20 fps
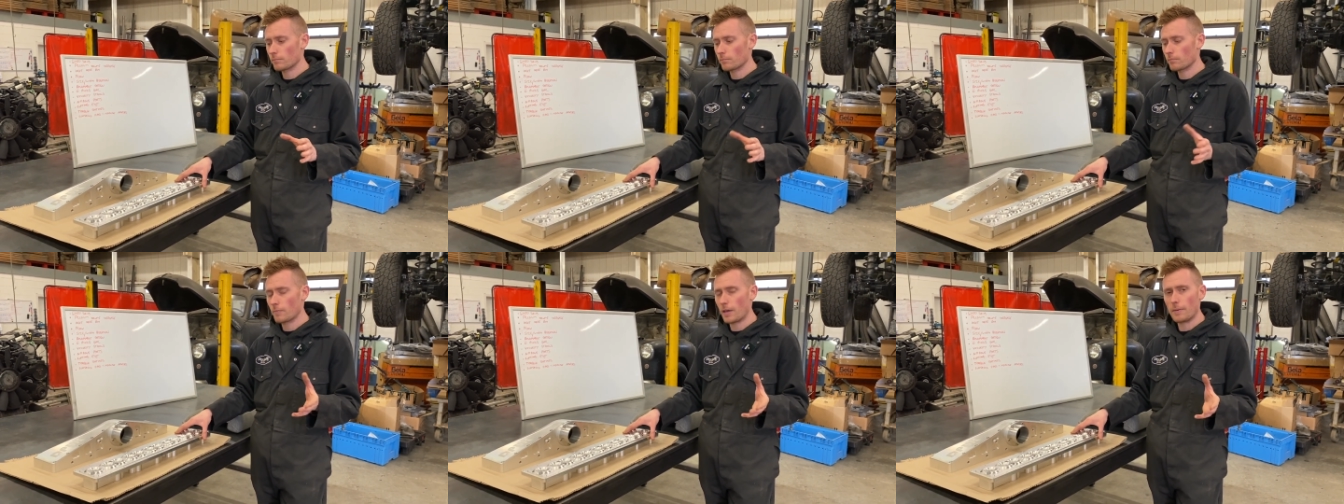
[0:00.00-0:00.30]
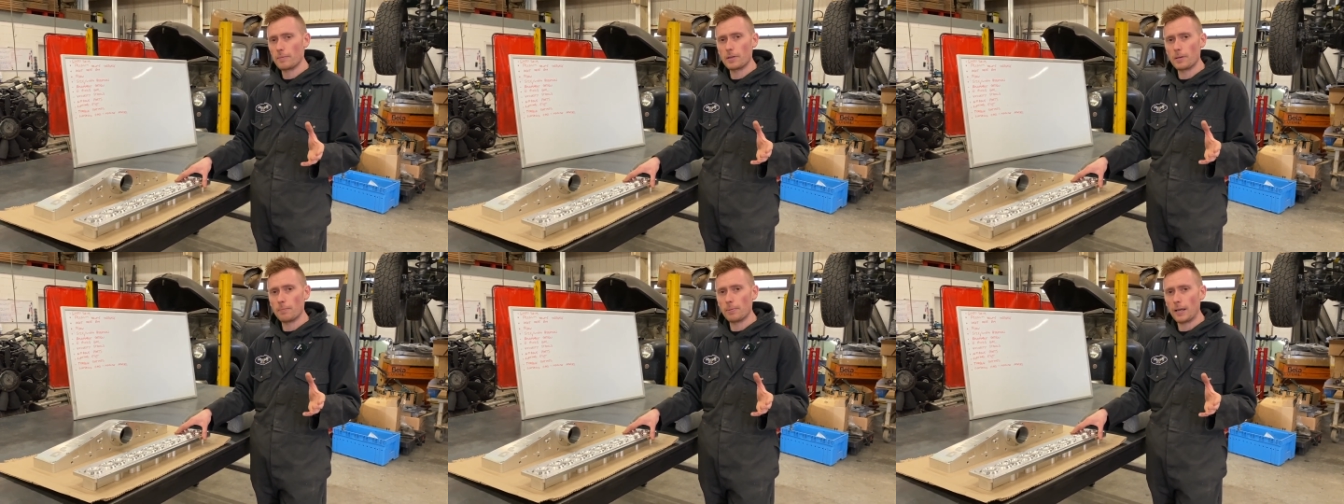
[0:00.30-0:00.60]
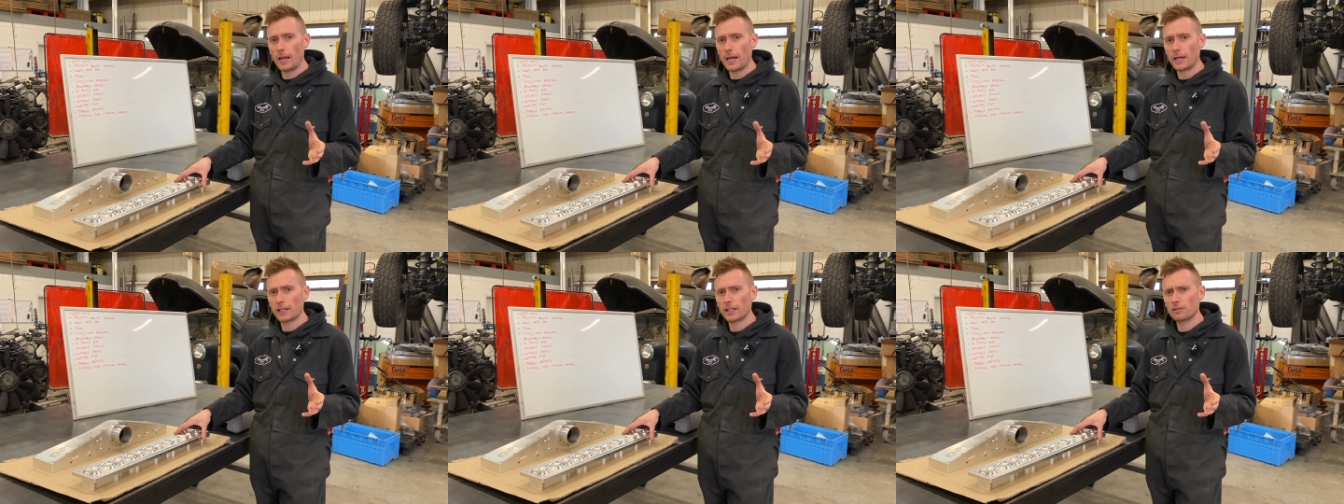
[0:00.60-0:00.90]
maybe a
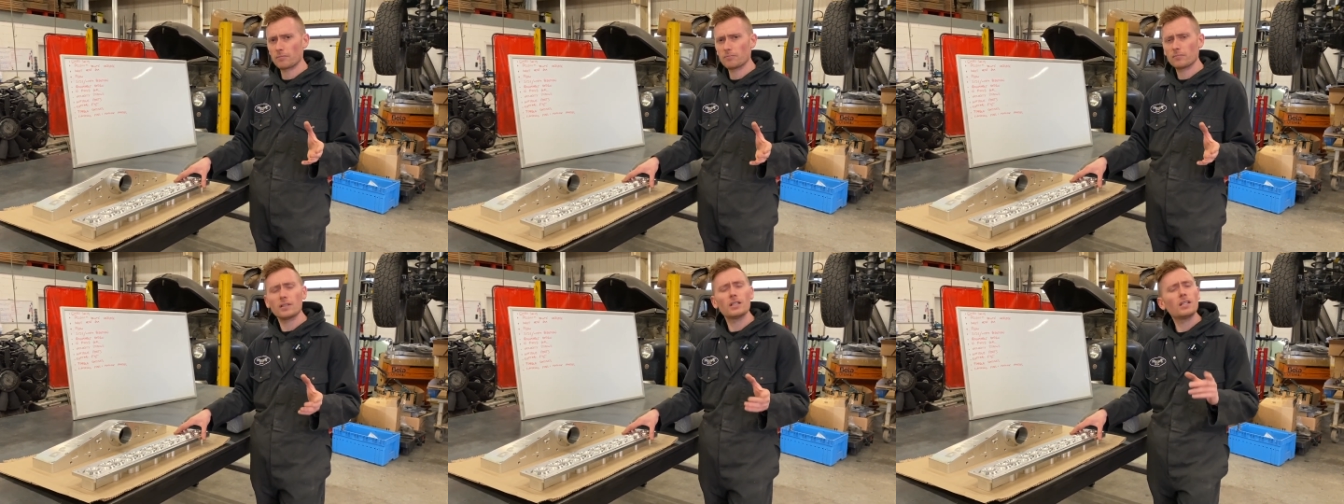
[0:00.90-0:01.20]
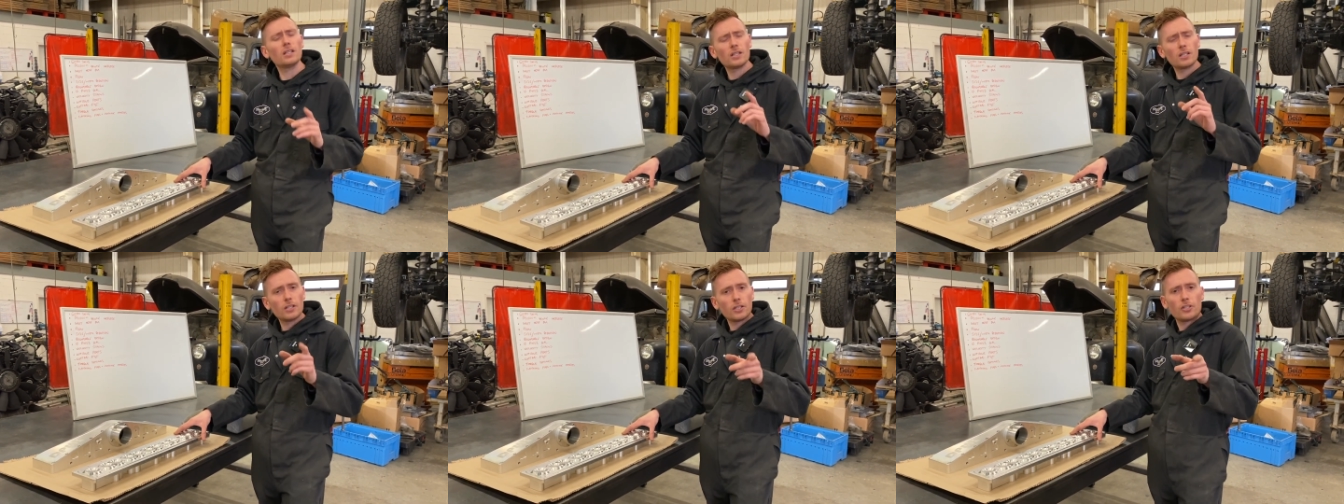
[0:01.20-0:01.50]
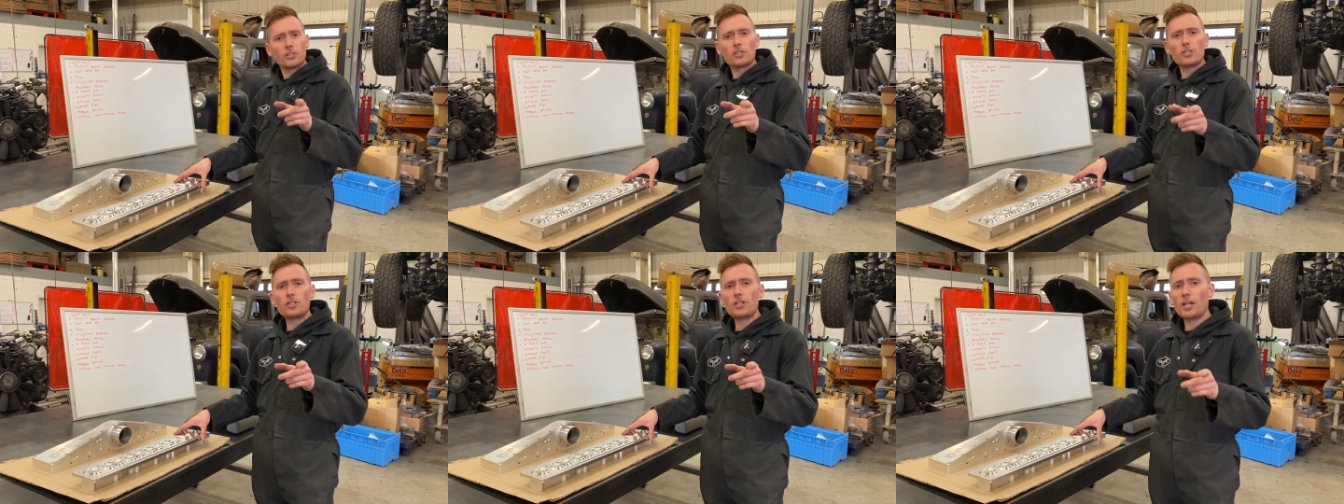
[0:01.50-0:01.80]
black
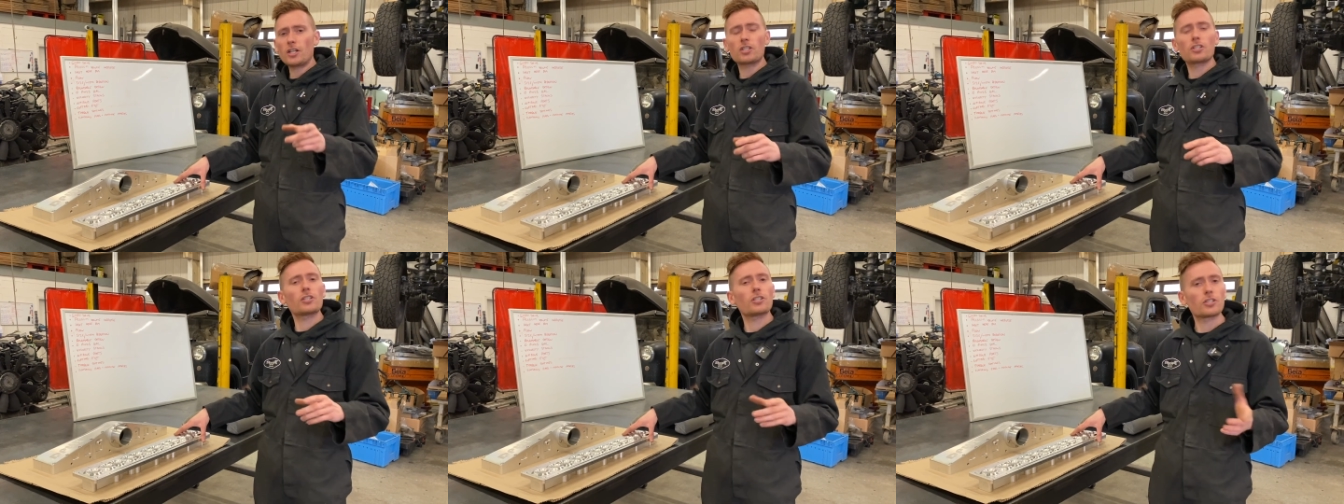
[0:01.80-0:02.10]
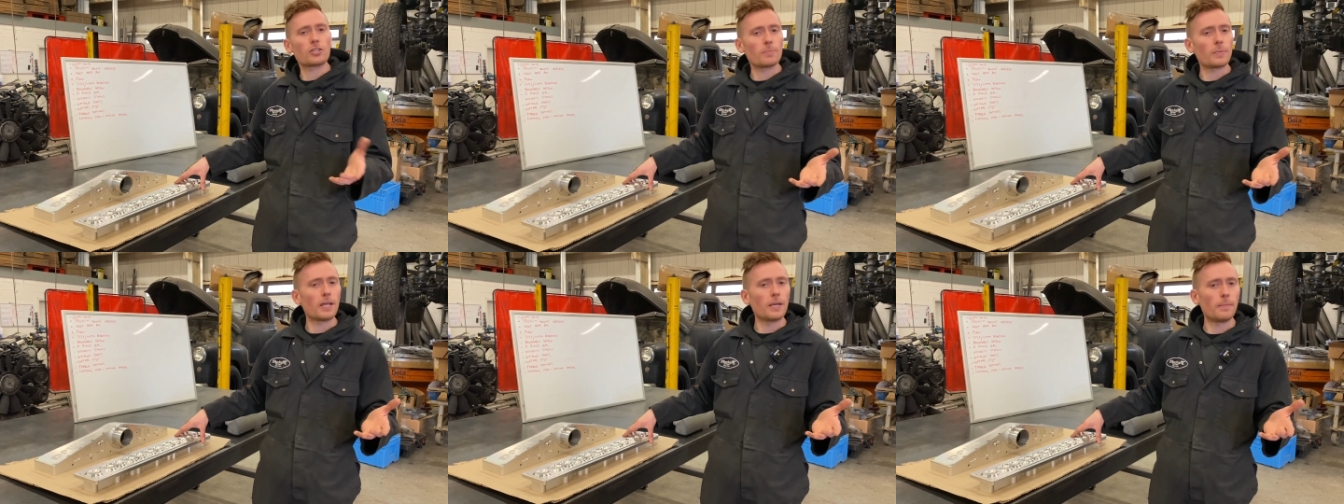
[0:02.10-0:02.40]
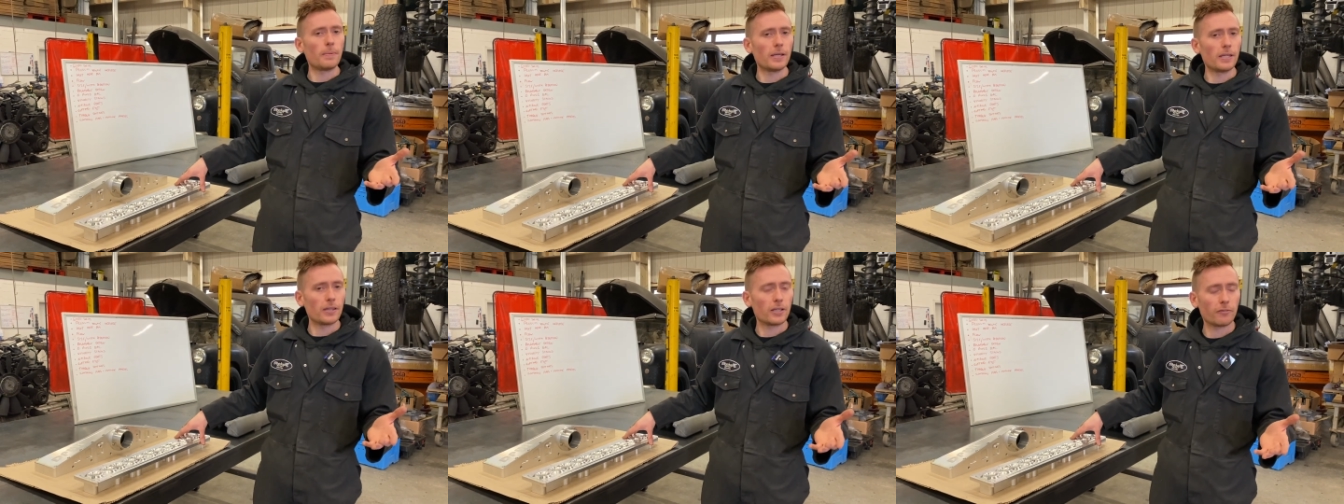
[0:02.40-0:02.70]
suggestions
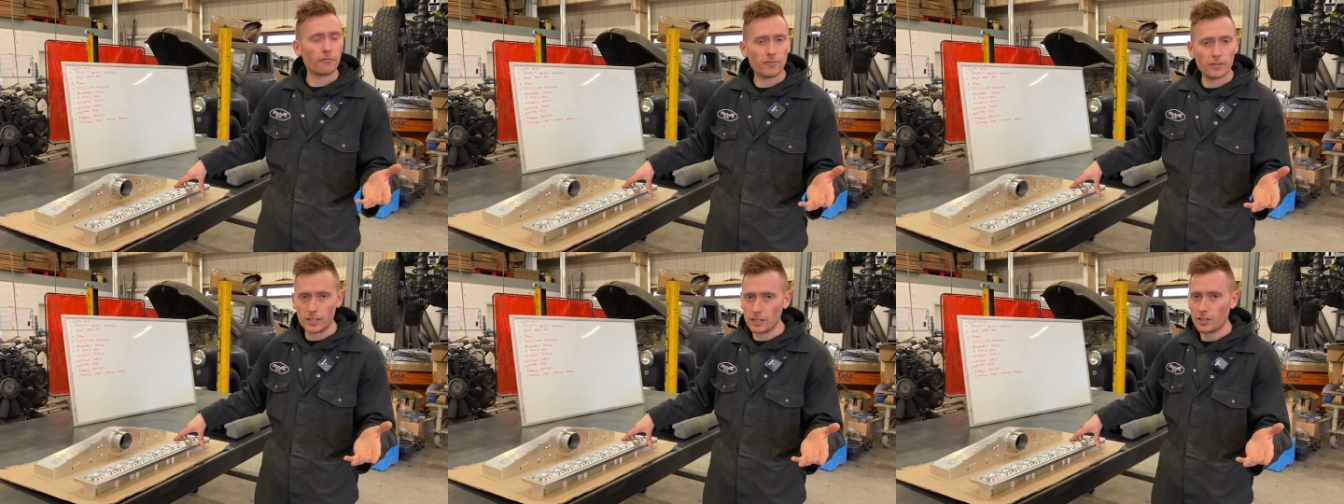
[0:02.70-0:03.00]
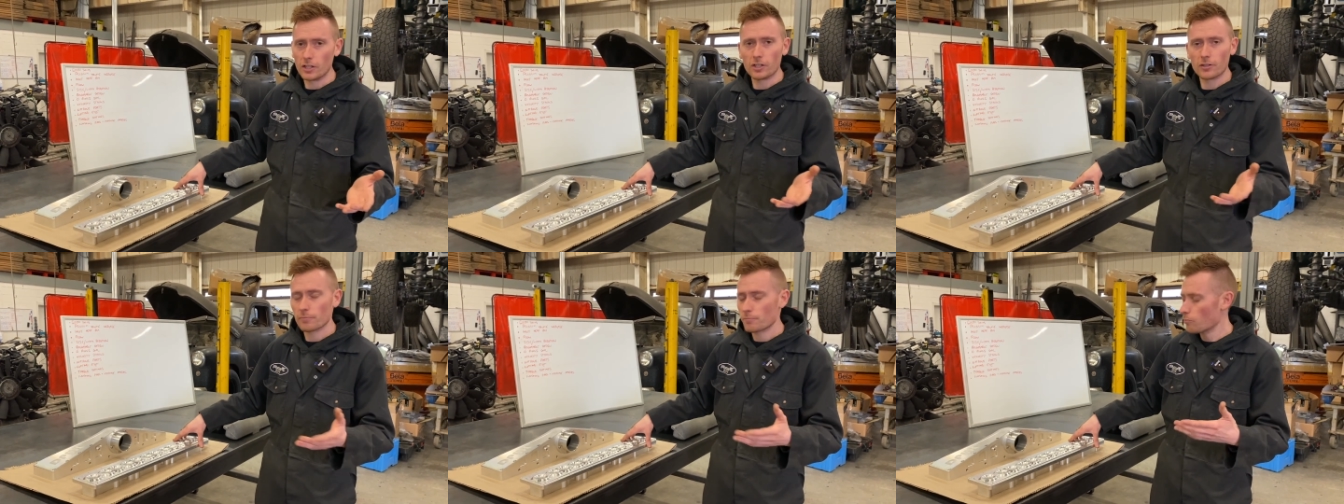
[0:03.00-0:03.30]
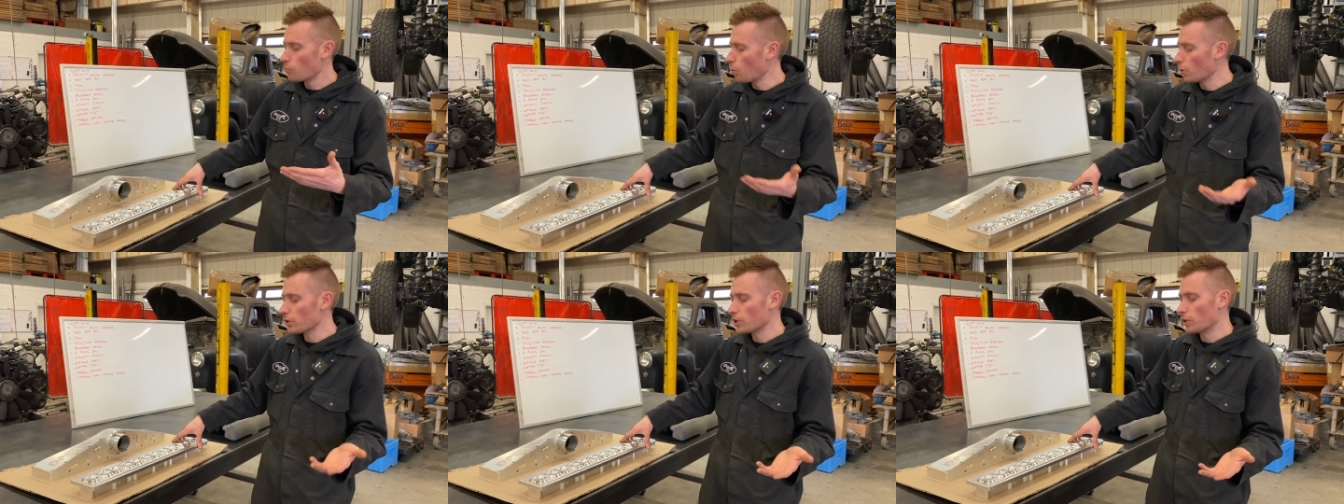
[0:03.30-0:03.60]
maybe in the video.
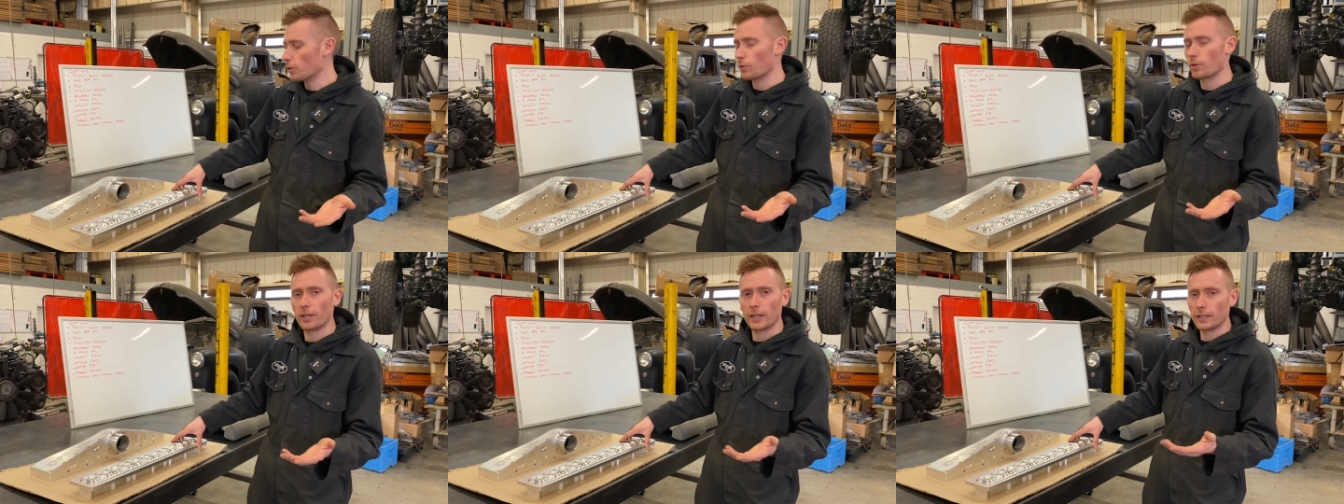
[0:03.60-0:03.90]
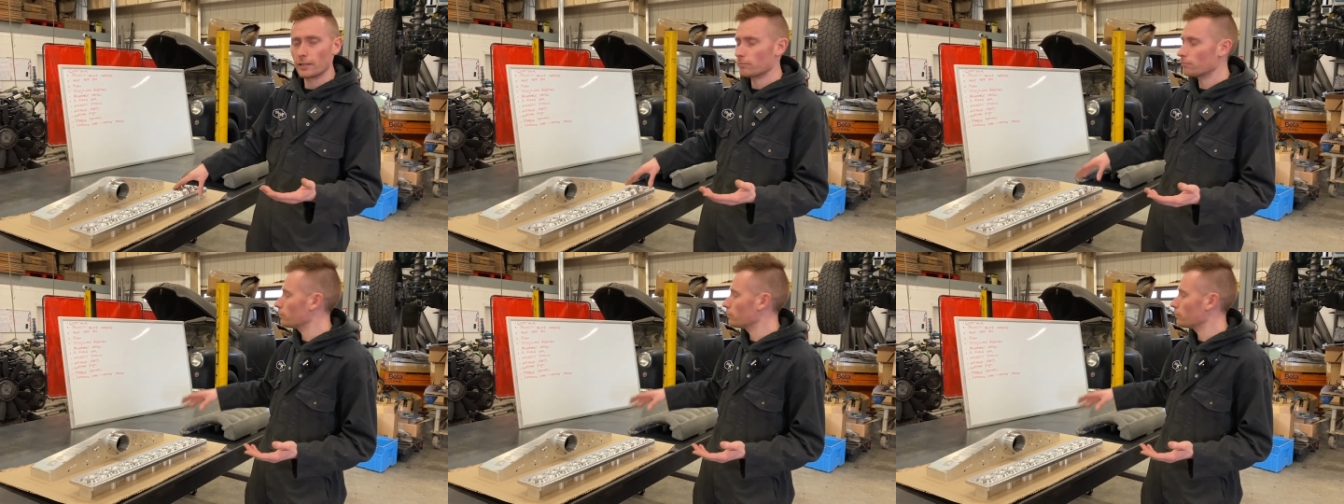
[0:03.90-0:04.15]
What do you think?